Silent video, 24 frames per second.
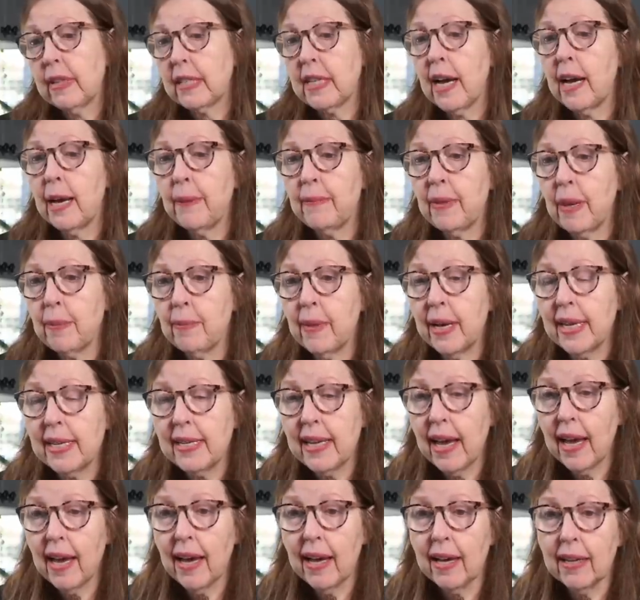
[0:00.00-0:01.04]
the time that my
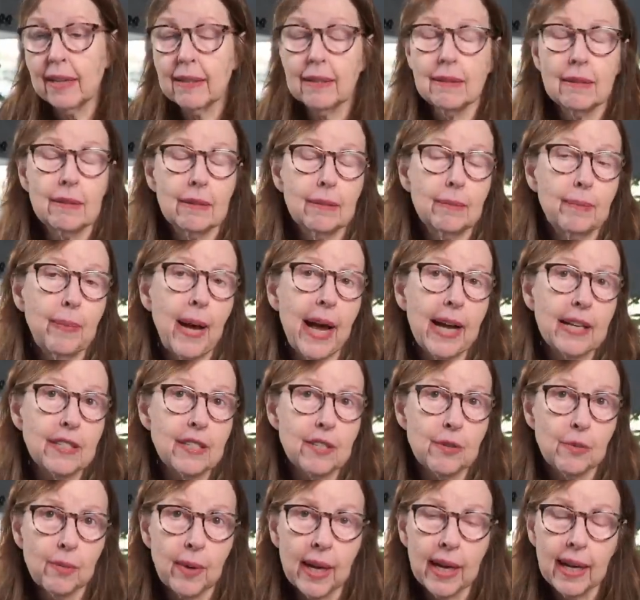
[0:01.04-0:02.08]
dad
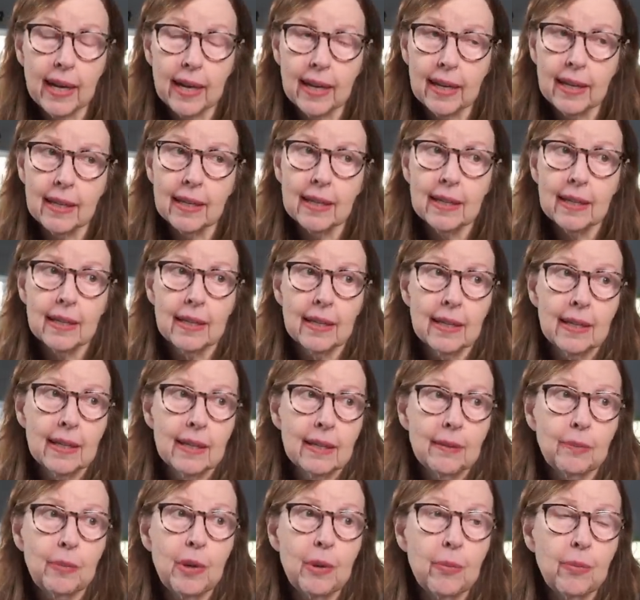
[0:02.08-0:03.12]
passed away
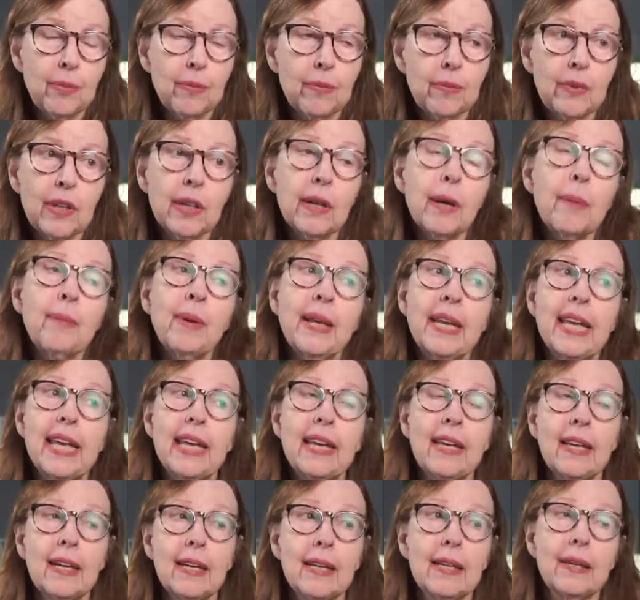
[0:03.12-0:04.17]
we i mean
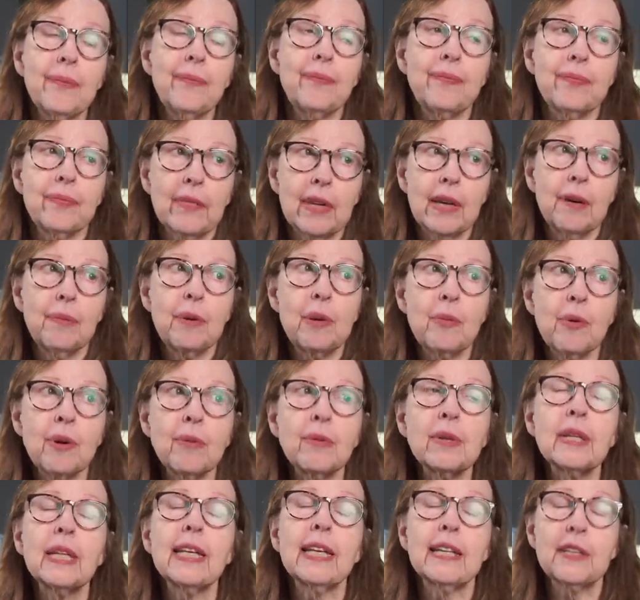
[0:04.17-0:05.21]
he we
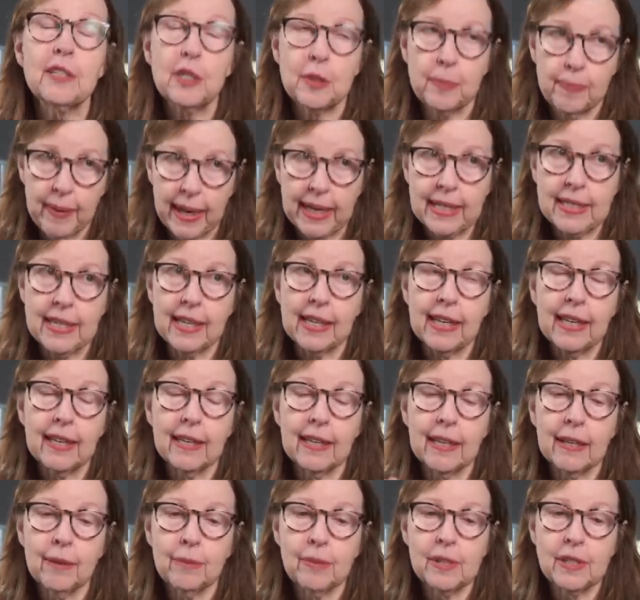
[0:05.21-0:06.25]
weren't really expecting
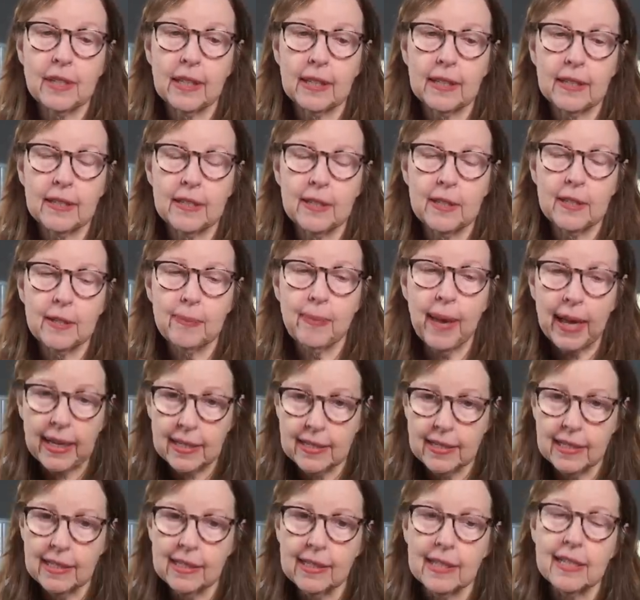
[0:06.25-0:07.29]
it it was
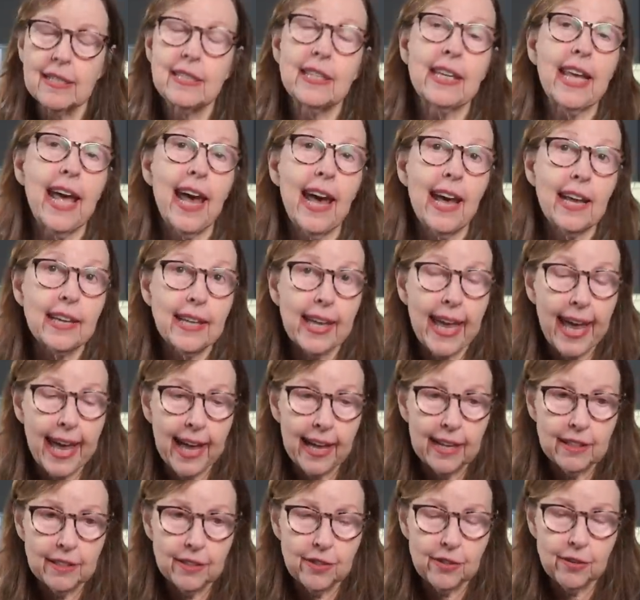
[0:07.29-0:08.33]
expected because he had
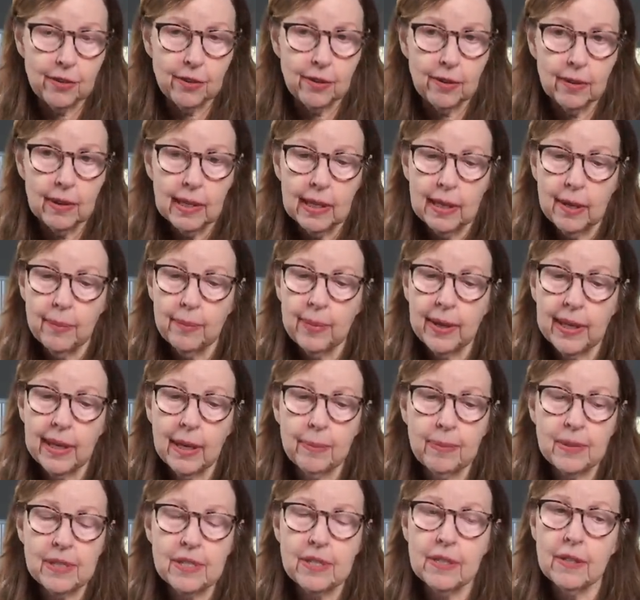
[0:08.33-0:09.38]
cancer but
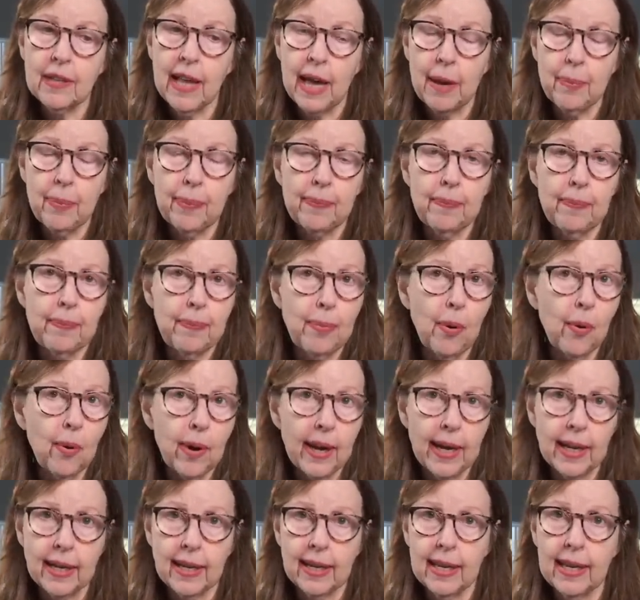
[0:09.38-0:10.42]
up until that
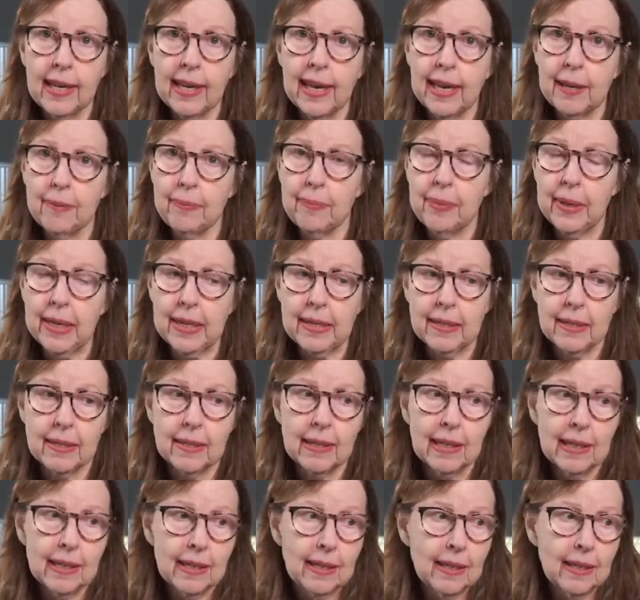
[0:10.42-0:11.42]
point he had been